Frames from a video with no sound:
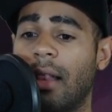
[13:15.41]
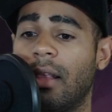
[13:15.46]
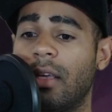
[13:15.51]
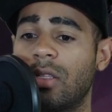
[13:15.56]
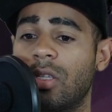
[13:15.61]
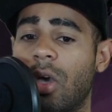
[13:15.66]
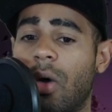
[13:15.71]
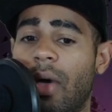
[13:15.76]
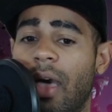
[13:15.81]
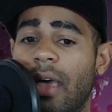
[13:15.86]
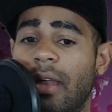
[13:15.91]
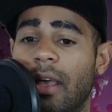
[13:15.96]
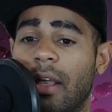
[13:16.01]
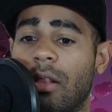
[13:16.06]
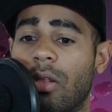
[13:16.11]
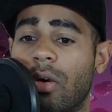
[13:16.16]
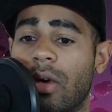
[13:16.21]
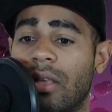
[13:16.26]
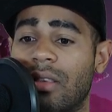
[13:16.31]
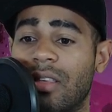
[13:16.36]
let's go ahead and
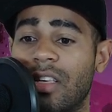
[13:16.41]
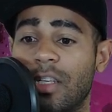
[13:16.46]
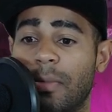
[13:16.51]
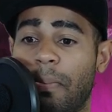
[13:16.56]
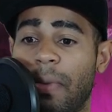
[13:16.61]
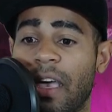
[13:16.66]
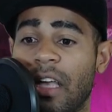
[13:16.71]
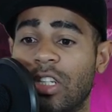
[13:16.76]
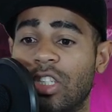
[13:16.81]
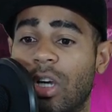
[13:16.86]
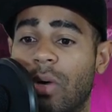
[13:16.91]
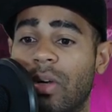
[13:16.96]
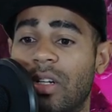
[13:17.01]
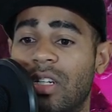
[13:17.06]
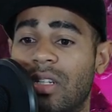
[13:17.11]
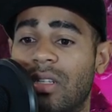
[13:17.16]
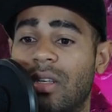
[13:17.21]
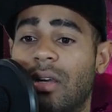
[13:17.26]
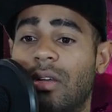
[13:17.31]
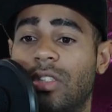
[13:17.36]
look at this picture, which
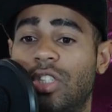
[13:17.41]
is a